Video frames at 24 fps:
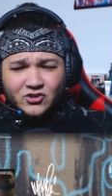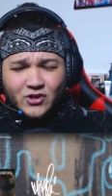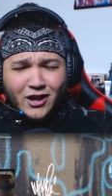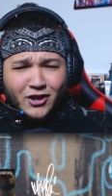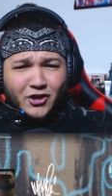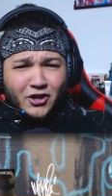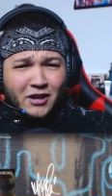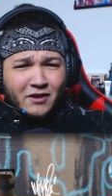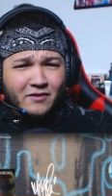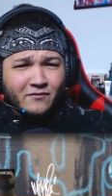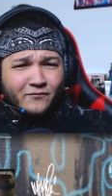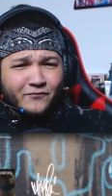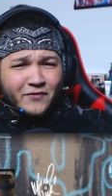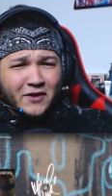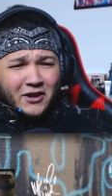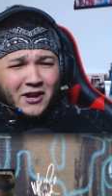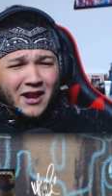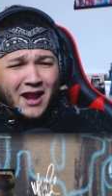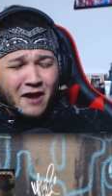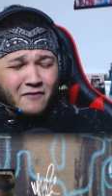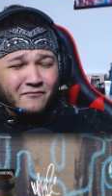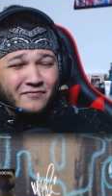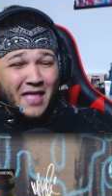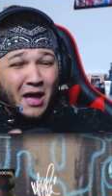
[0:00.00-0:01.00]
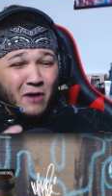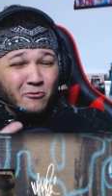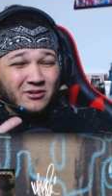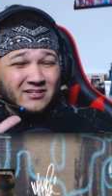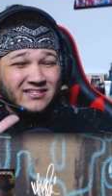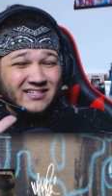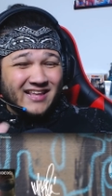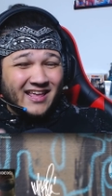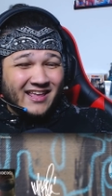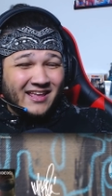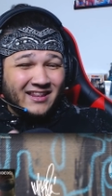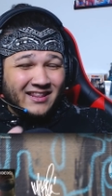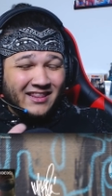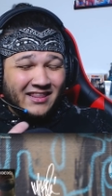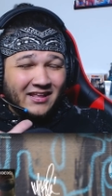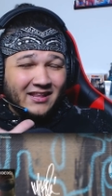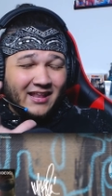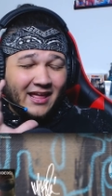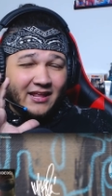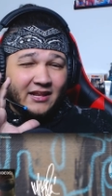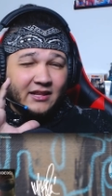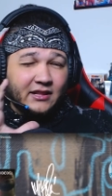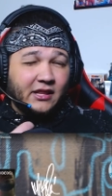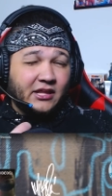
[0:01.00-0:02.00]
So I couldn't figure out if that was
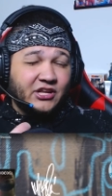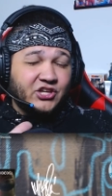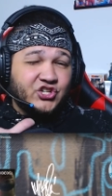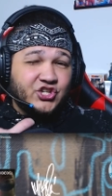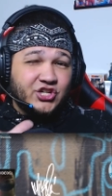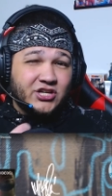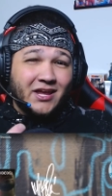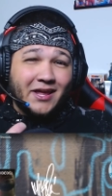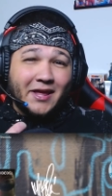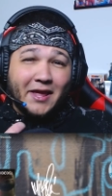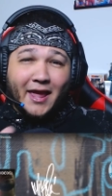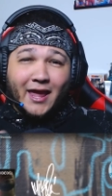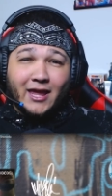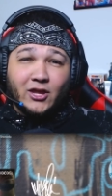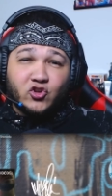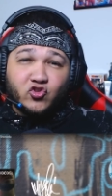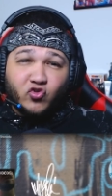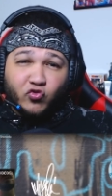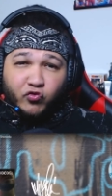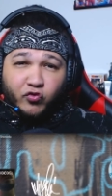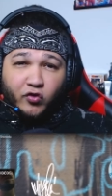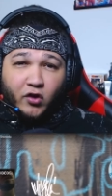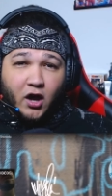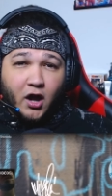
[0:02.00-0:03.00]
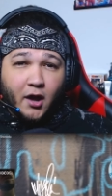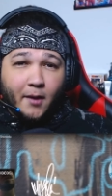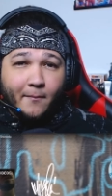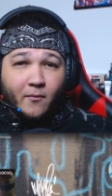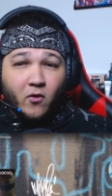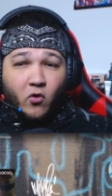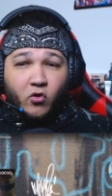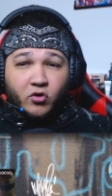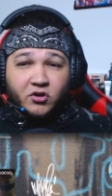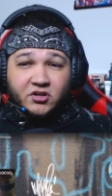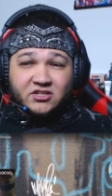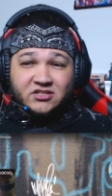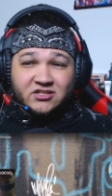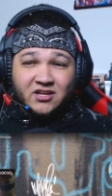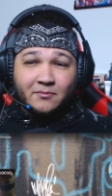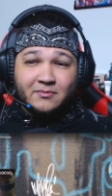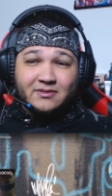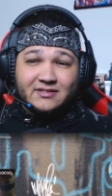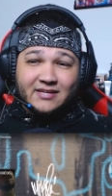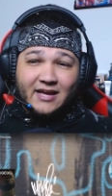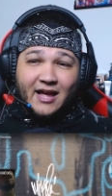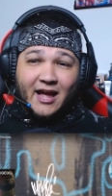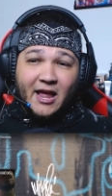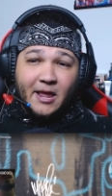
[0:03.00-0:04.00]
like legit a drum or
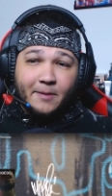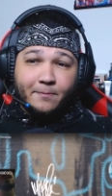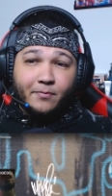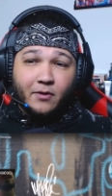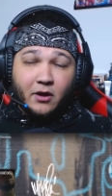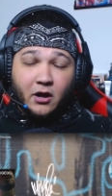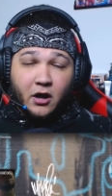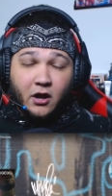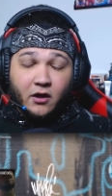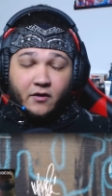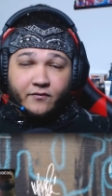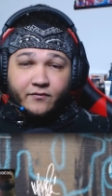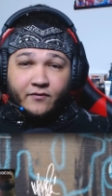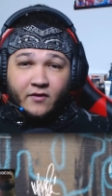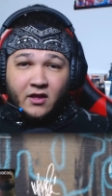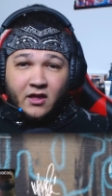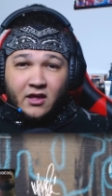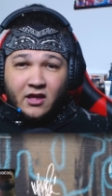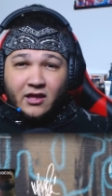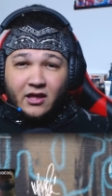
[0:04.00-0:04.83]
some type of